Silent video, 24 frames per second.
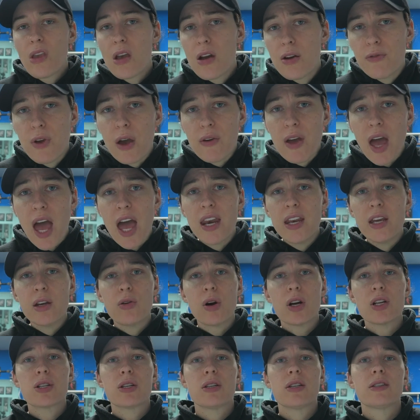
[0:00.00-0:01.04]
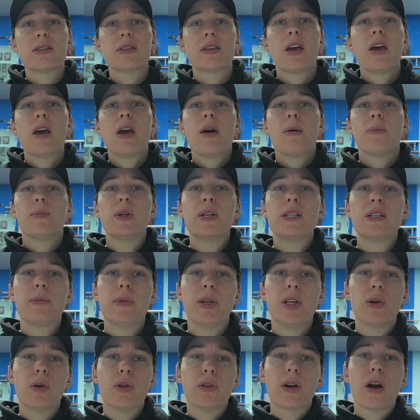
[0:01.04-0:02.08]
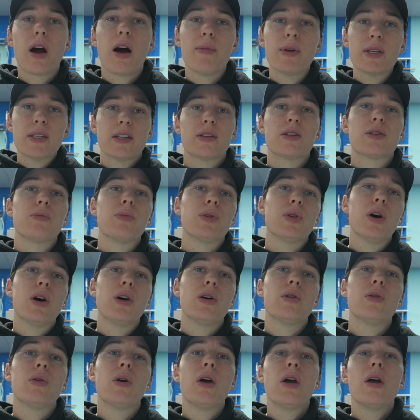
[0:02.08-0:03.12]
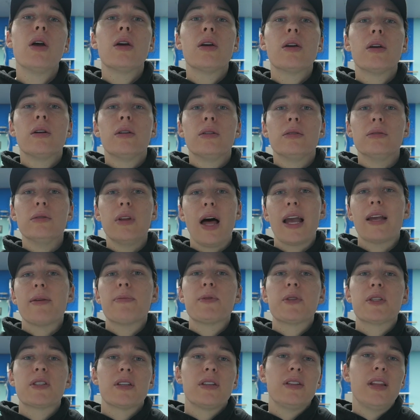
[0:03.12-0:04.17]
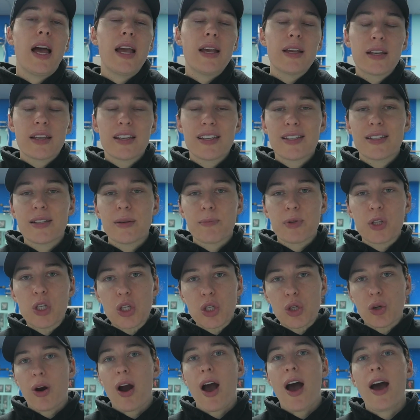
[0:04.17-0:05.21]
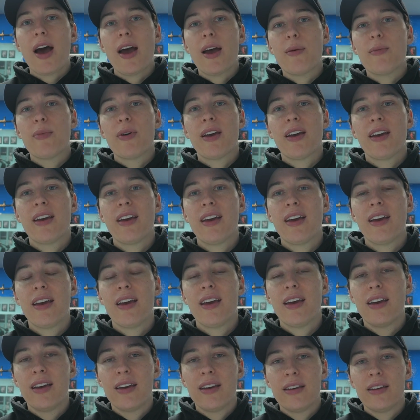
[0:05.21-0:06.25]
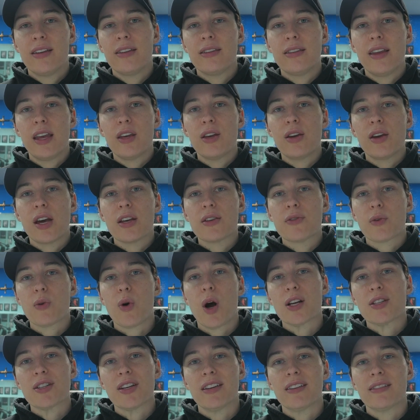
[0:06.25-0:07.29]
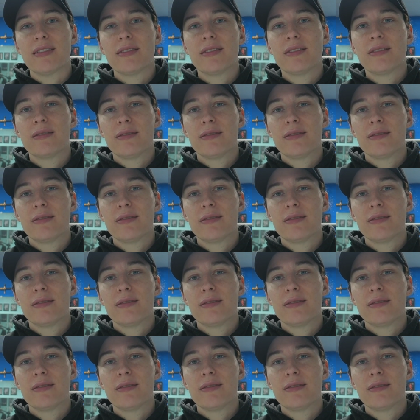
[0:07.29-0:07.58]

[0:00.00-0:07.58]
If you have any questions, please let me know in the comment section below. Like, subscribe. Thank you guys for watching.